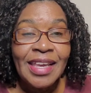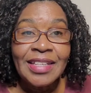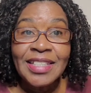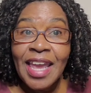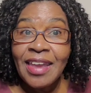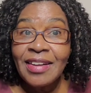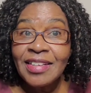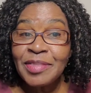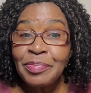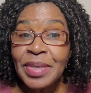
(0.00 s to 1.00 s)

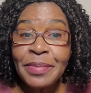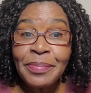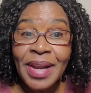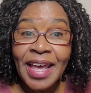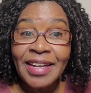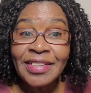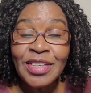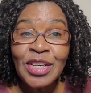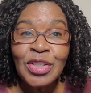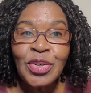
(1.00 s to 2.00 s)
China's big plan
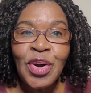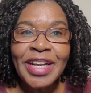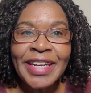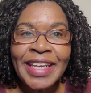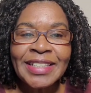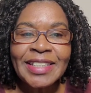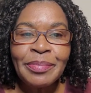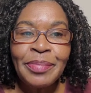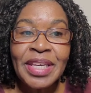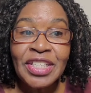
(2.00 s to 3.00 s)
to
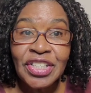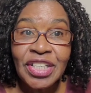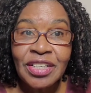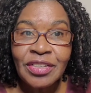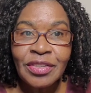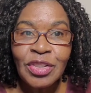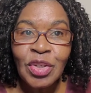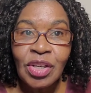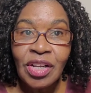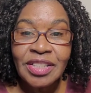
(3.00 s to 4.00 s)
connect Beijing to
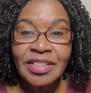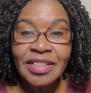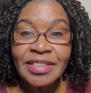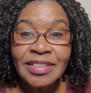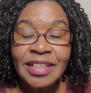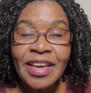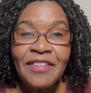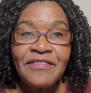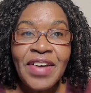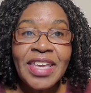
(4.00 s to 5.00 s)
London
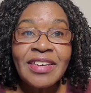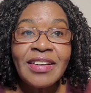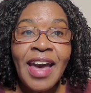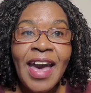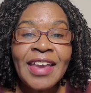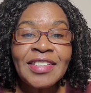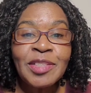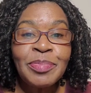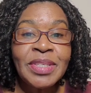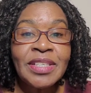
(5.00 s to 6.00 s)
via
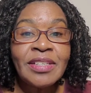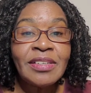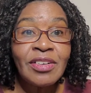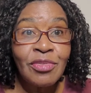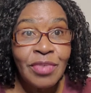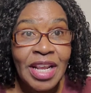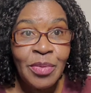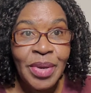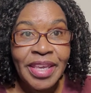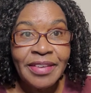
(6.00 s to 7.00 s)
high-speed
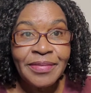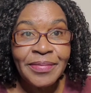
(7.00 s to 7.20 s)
railway.